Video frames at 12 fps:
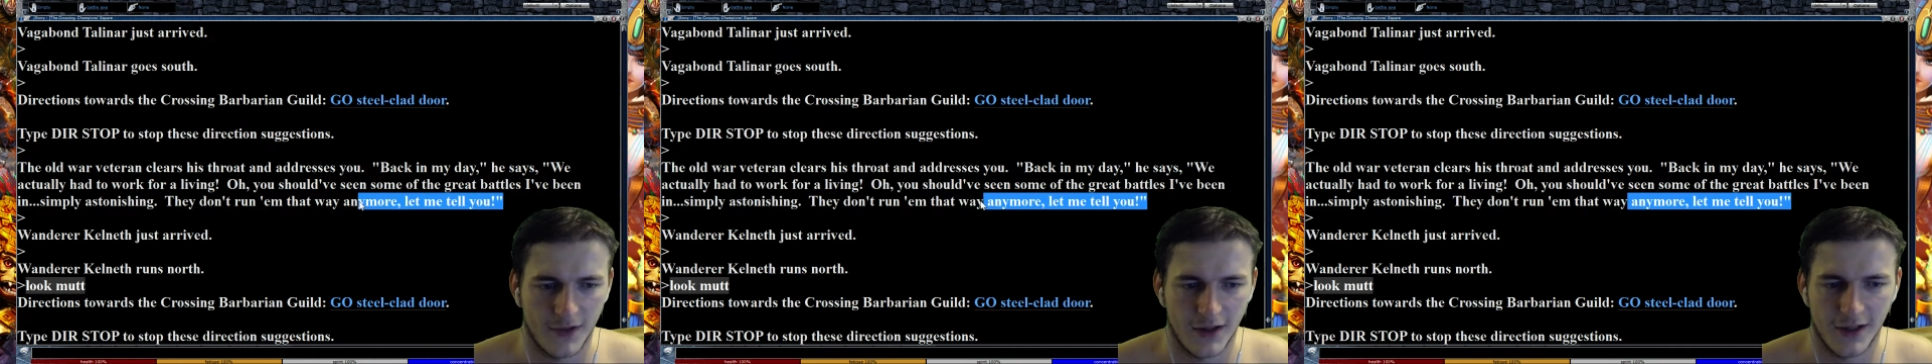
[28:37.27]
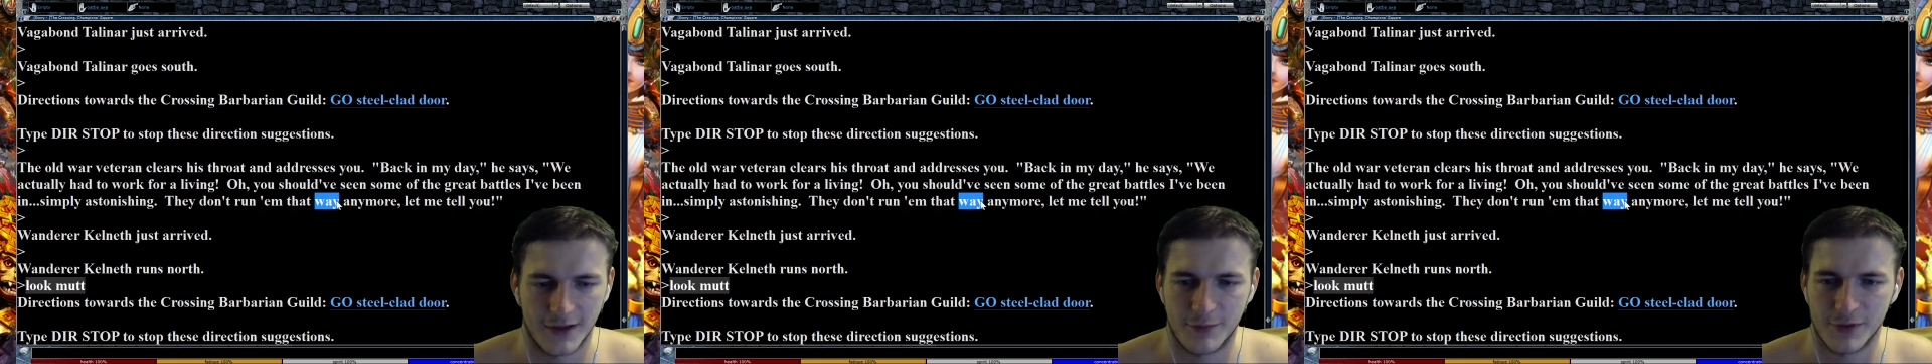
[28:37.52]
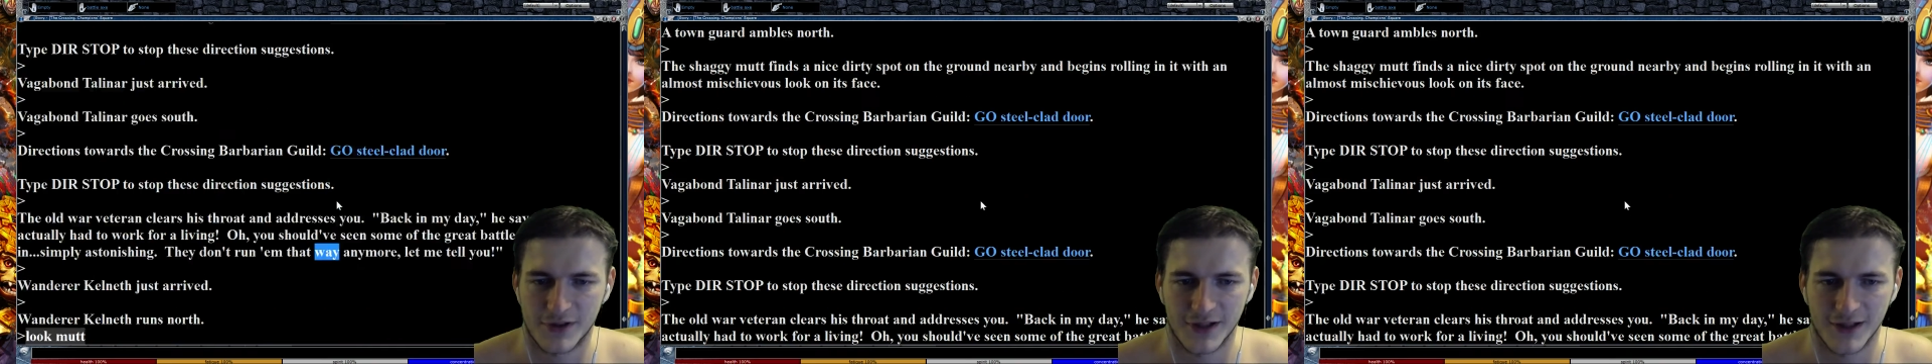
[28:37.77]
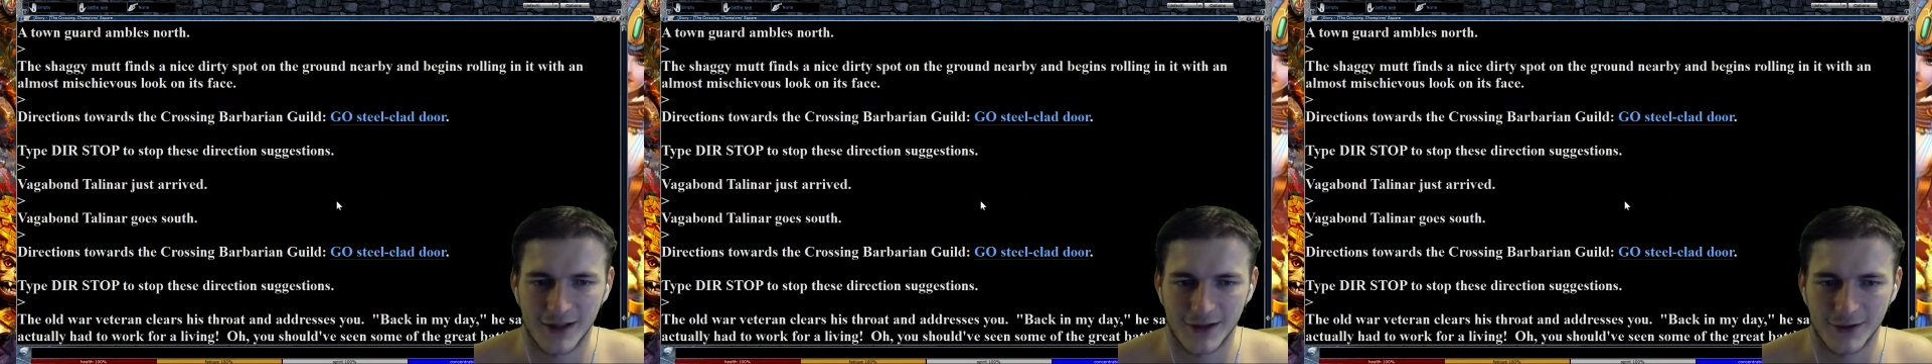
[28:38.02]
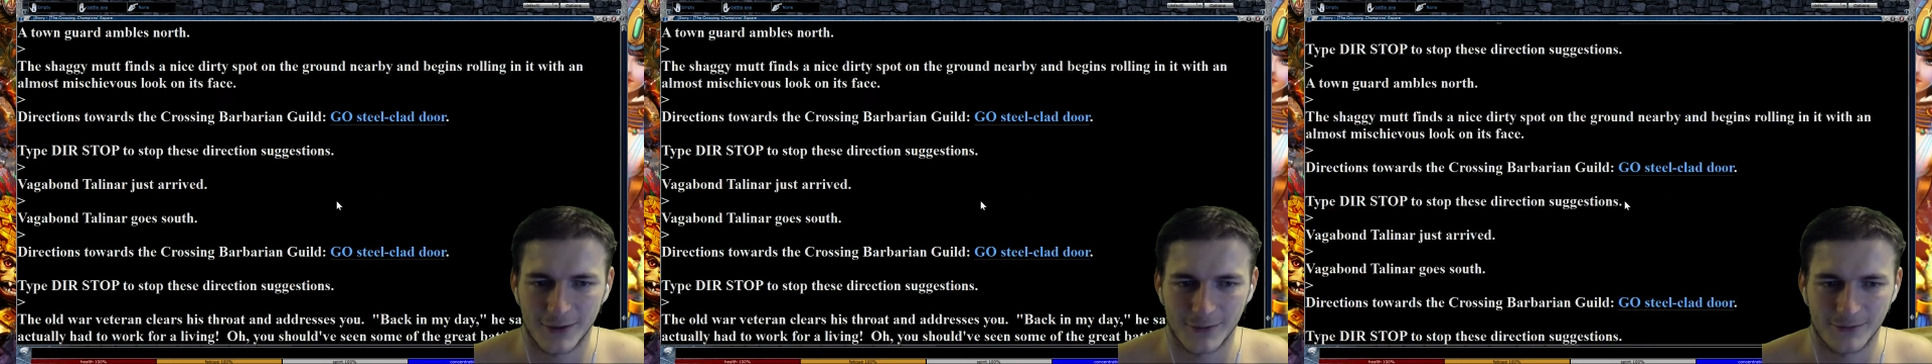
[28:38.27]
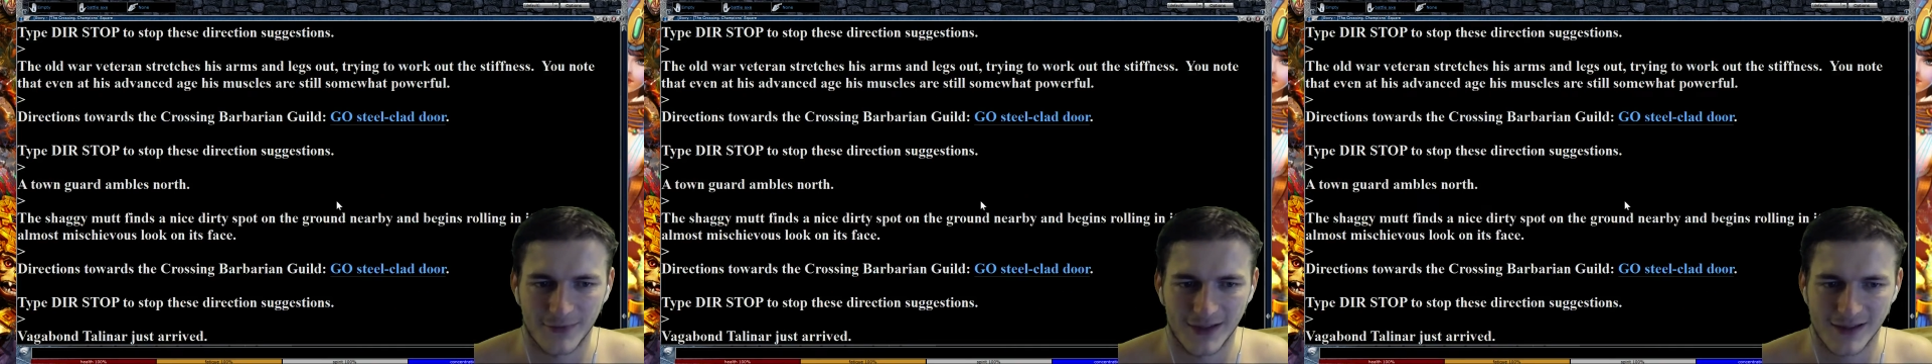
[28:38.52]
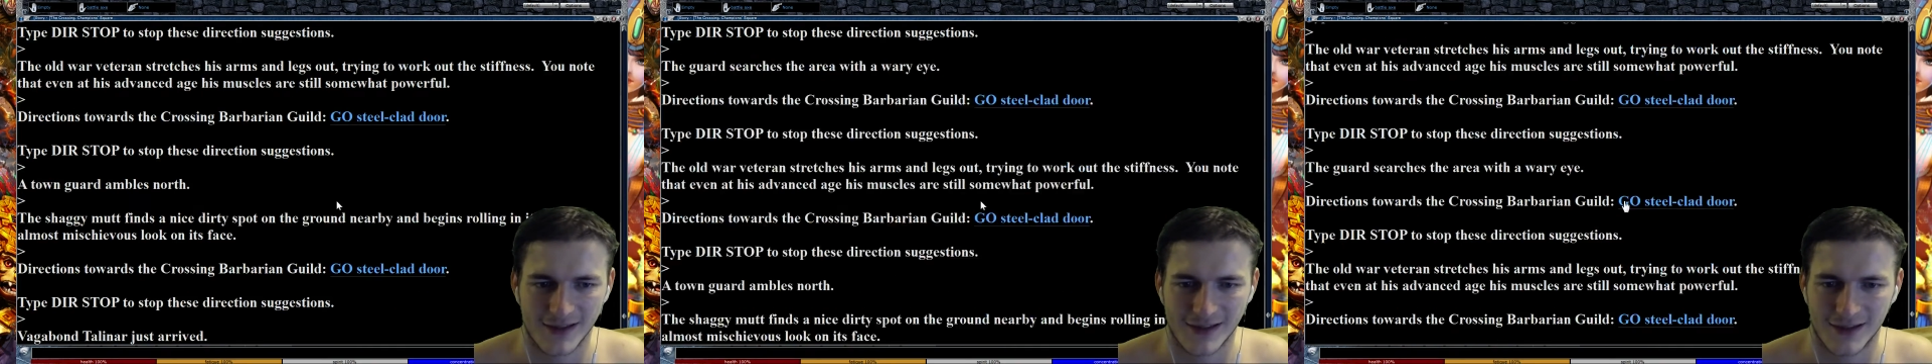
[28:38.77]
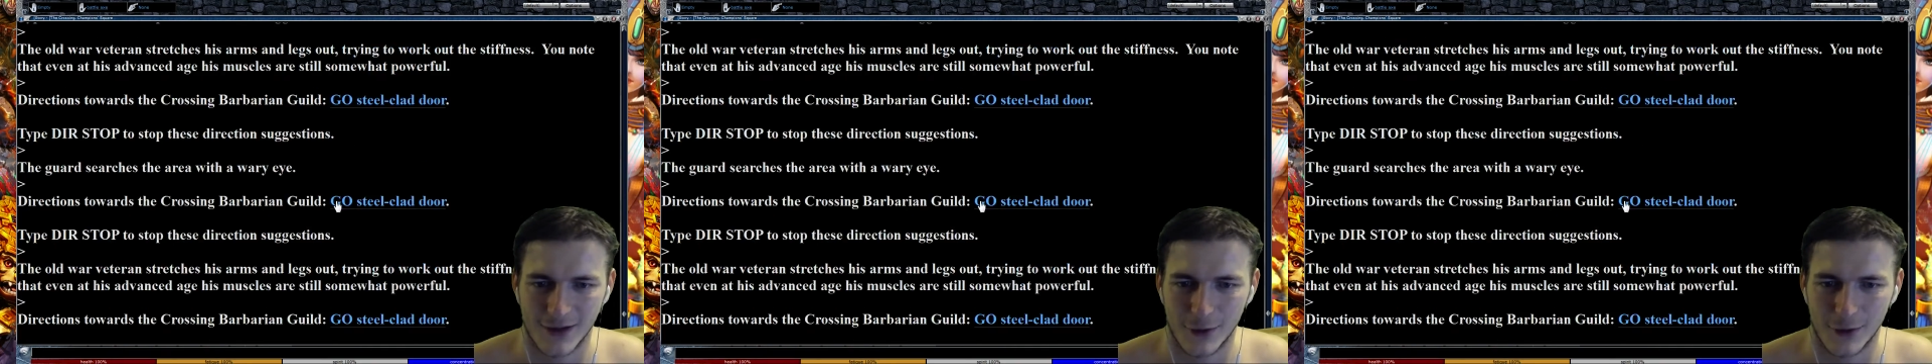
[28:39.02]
Let me tell you, as